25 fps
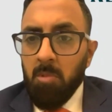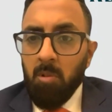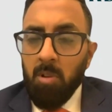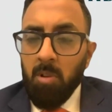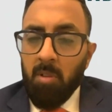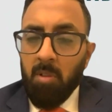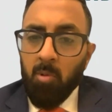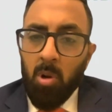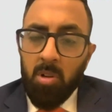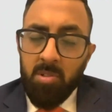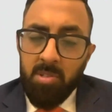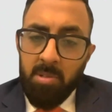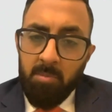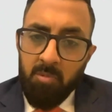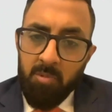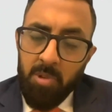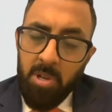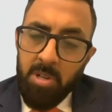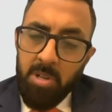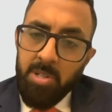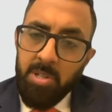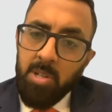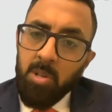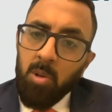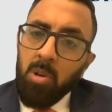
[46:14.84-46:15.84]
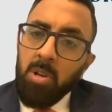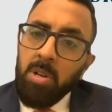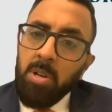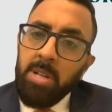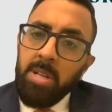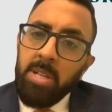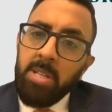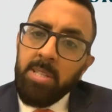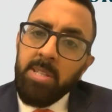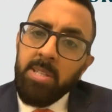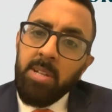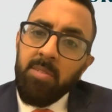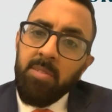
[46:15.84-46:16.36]
We have got some question on
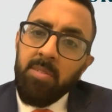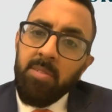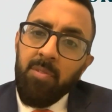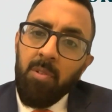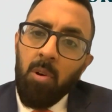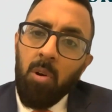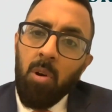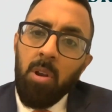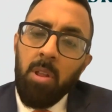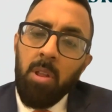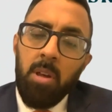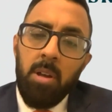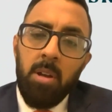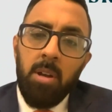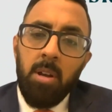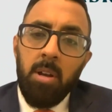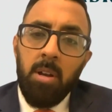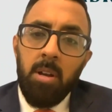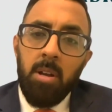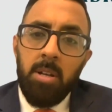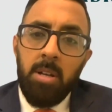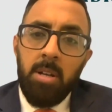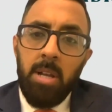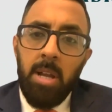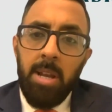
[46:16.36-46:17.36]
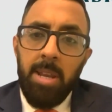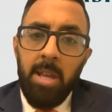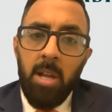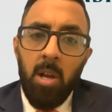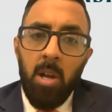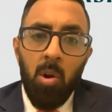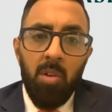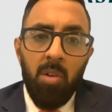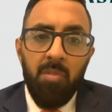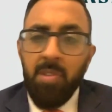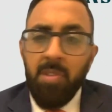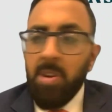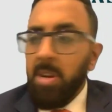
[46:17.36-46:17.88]
reason for getting
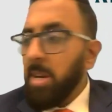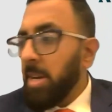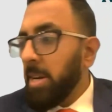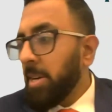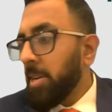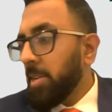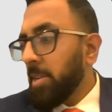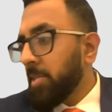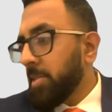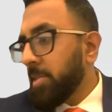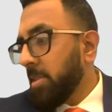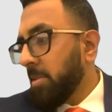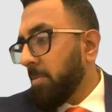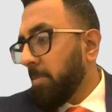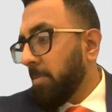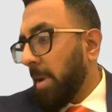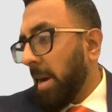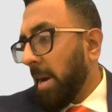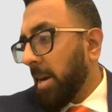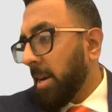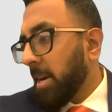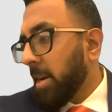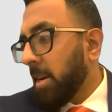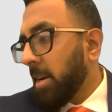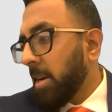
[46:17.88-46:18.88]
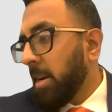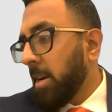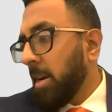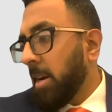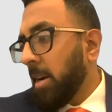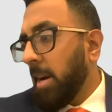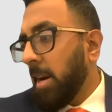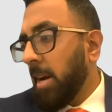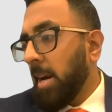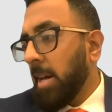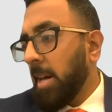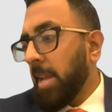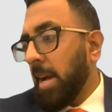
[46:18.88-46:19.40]
out of IndusInd Bank
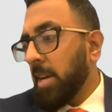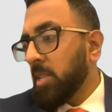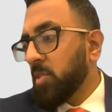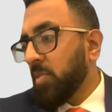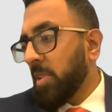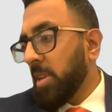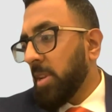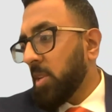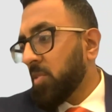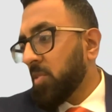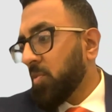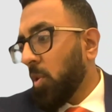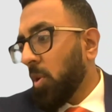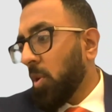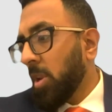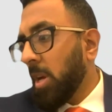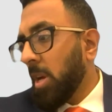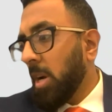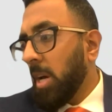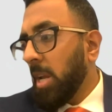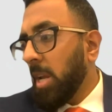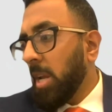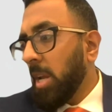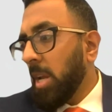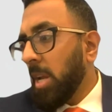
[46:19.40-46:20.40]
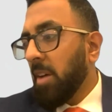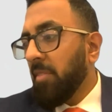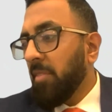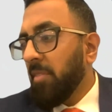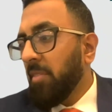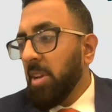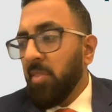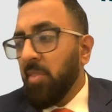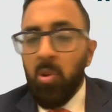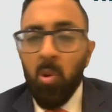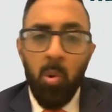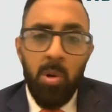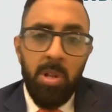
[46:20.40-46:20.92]
and as well as for
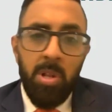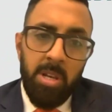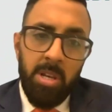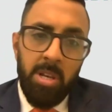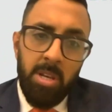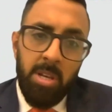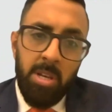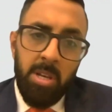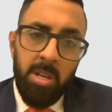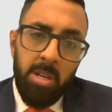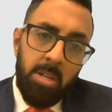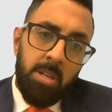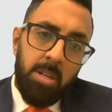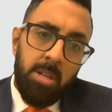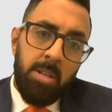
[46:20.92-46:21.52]
Naveen Florin.